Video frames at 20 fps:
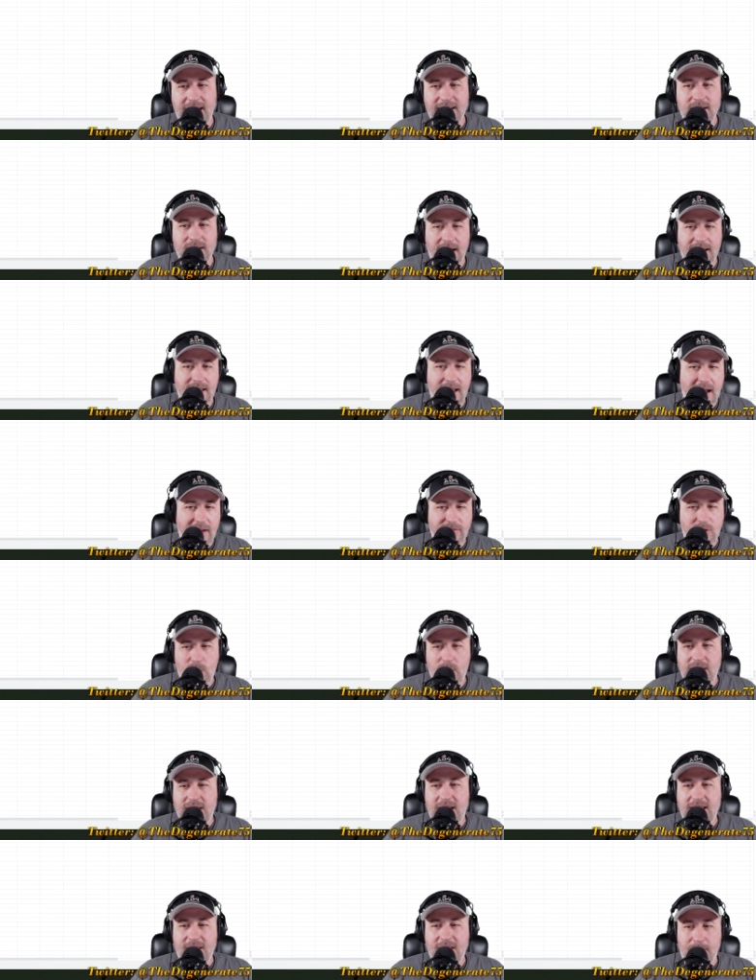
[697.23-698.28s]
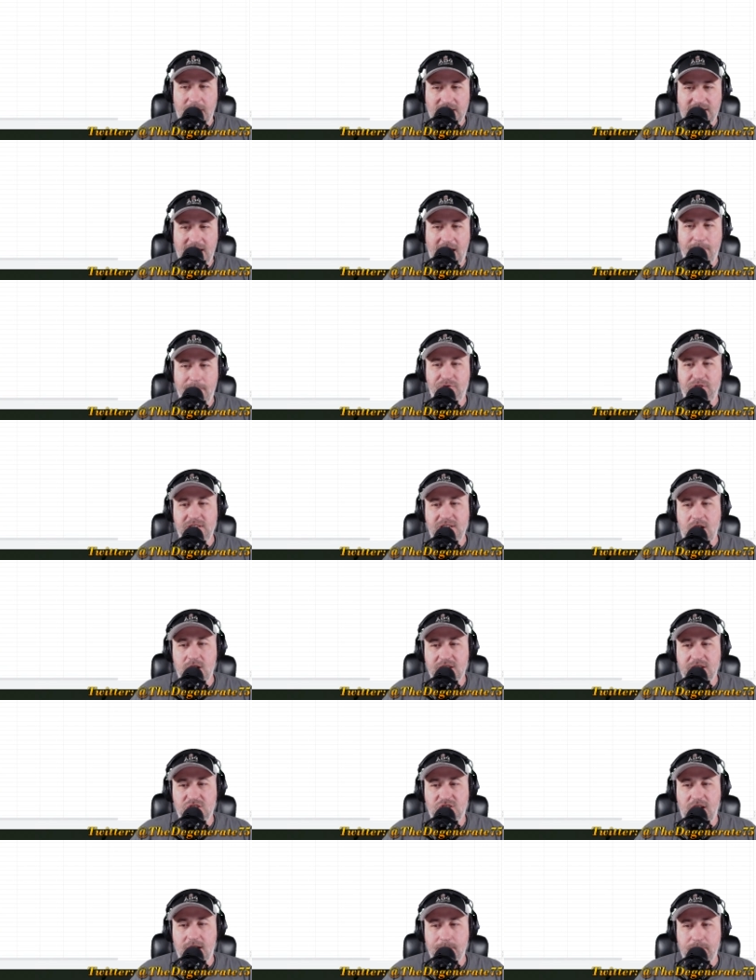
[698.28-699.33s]
I every week I give my top 3
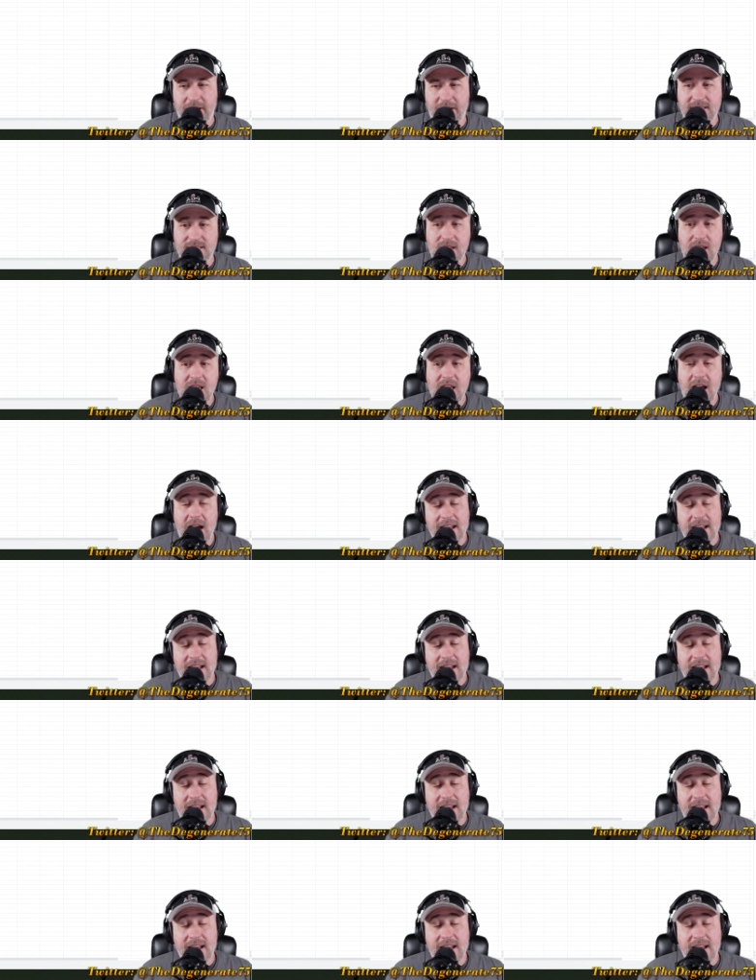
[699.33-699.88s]
donkey chalk plays.